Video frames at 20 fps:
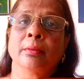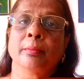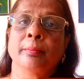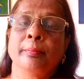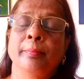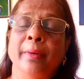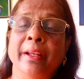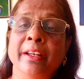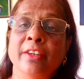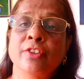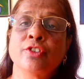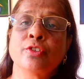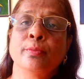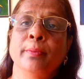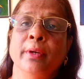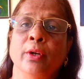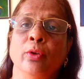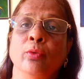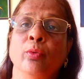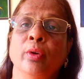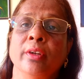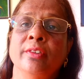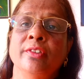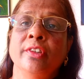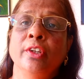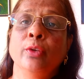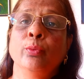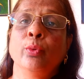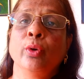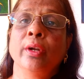punishment or what
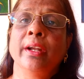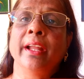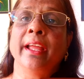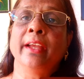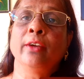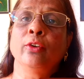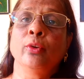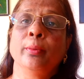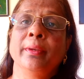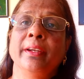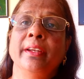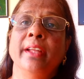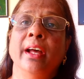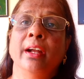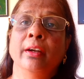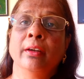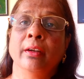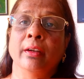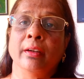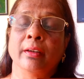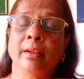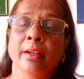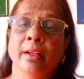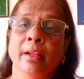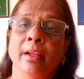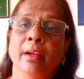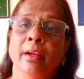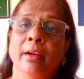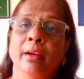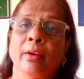she would like to be
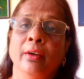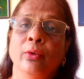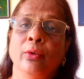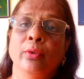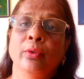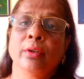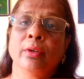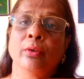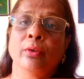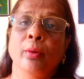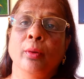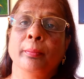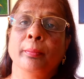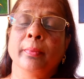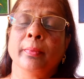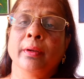done to the cop,